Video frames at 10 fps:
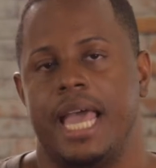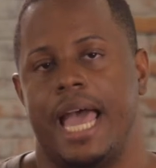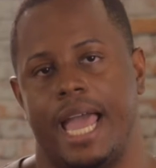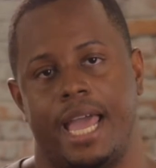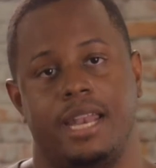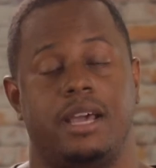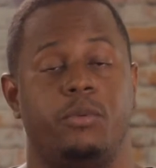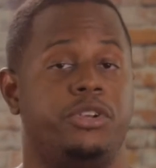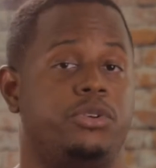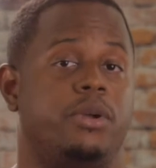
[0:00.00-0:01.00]
And I
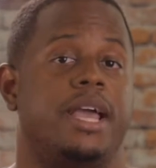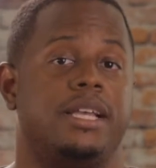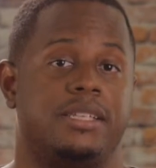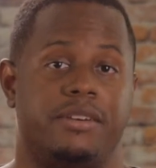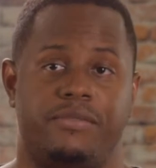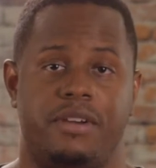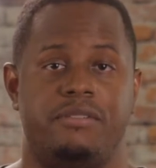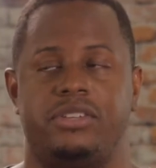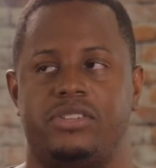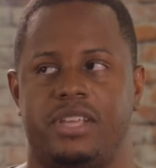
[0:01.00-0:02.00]
wish you guys a
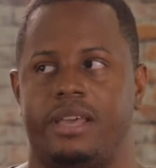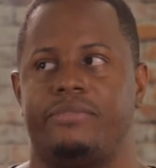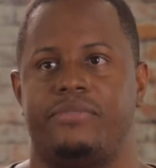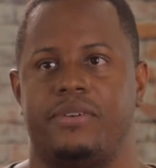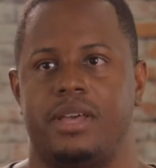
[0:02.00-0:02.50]
very safe